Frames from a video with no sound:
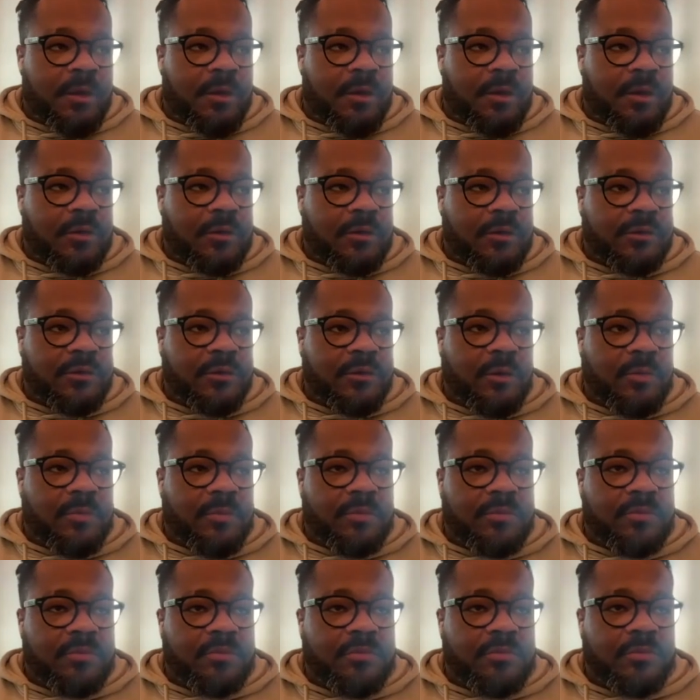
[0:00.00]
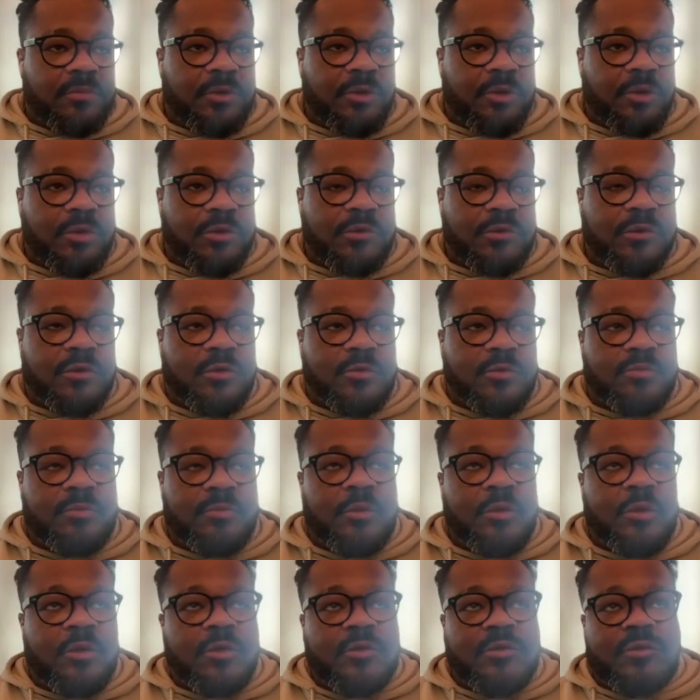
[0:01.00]
um, some you know
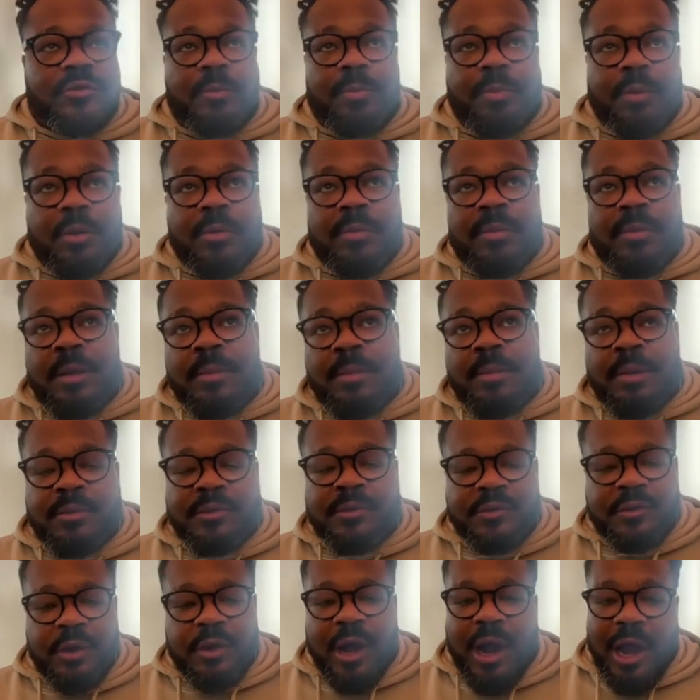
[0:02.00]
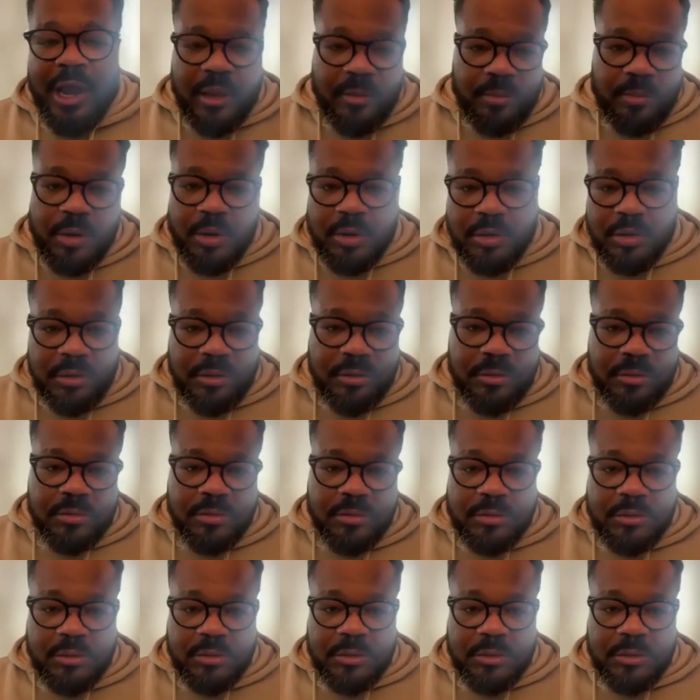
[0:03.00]
the the problem on the high ball